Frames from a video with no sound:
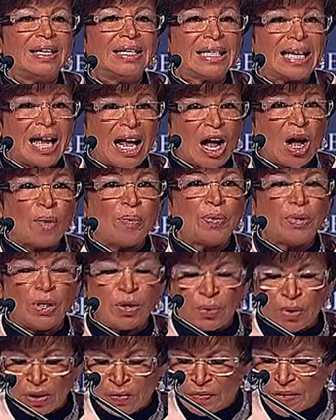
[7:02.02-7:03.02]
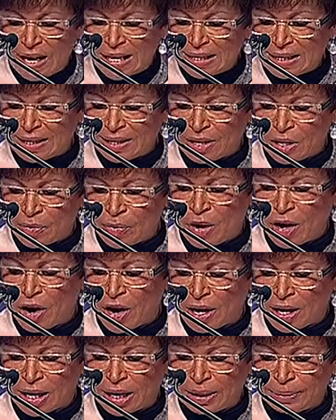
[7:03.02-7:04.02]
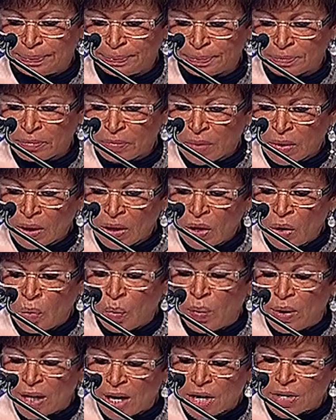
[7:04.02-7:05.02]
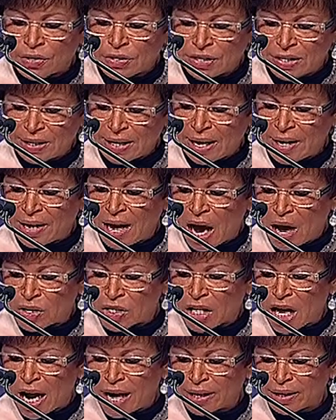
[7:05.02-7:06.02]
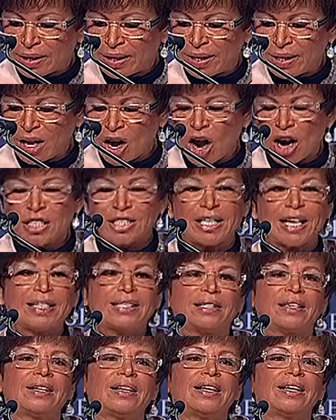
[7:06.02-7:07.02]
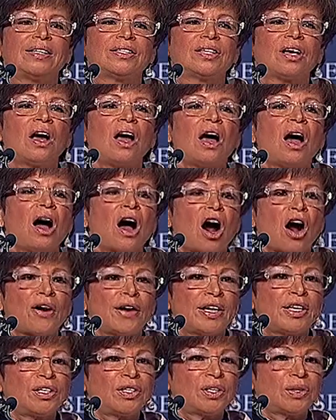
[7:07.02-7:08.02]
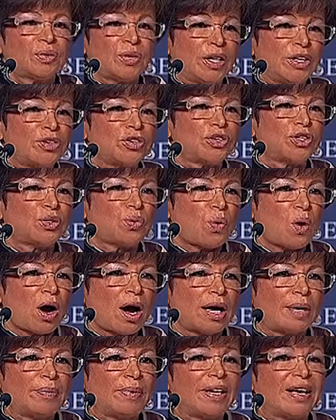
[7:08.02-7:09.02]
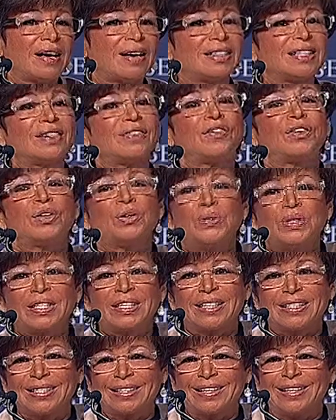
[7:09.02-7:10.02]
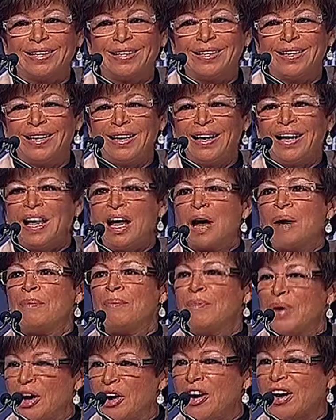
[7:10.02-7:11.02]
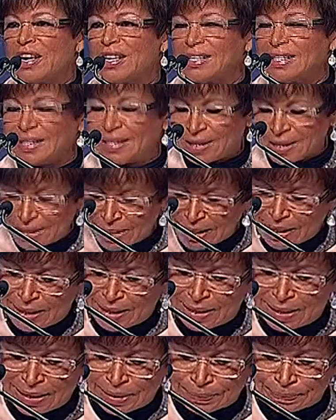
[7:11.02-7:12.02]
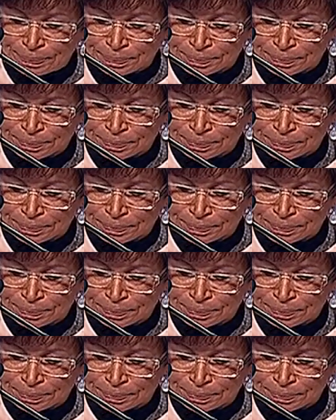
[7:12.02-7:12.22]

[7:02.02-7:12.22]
to help you invest in America. We understand how tightly our destinies are inter intertwined because if you succeed, America succeeds.